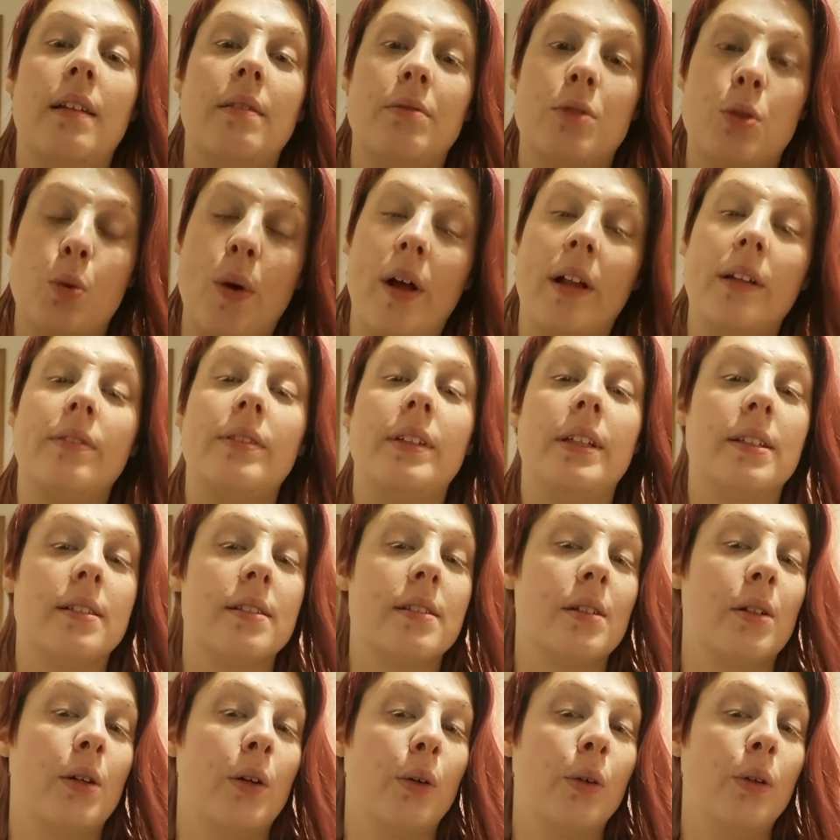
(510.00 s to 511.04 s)
12
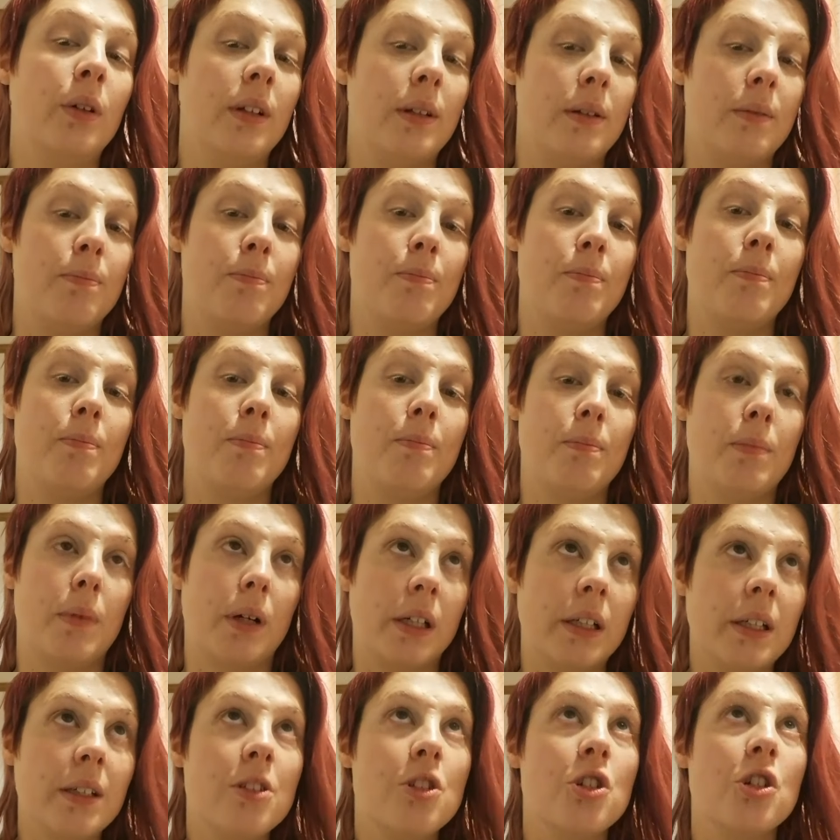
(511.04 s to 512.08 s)
years ago in
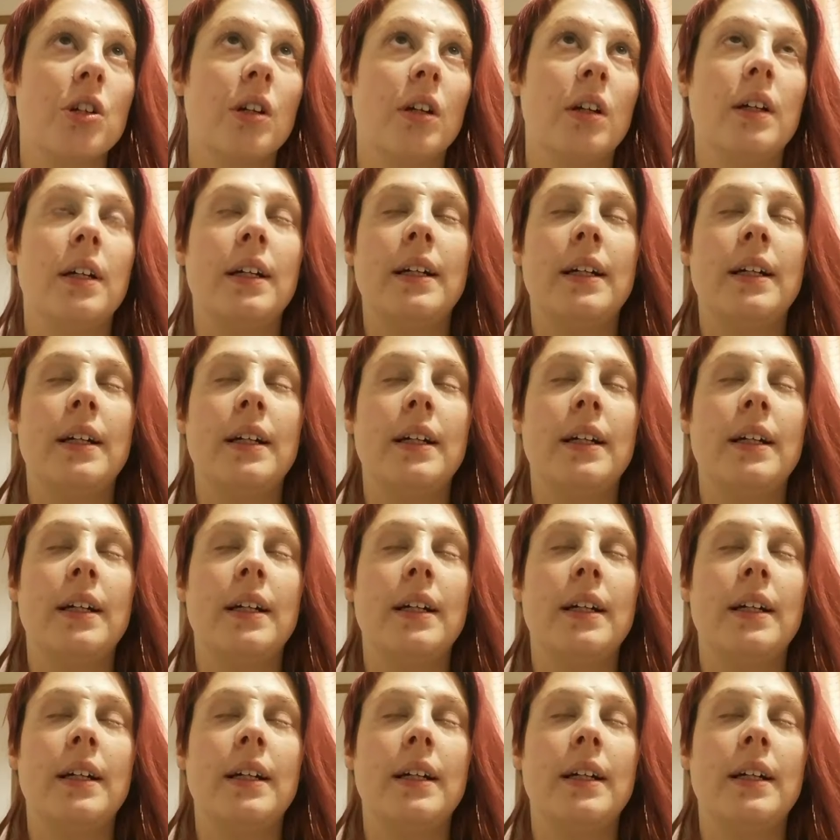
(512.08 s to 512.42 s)
March.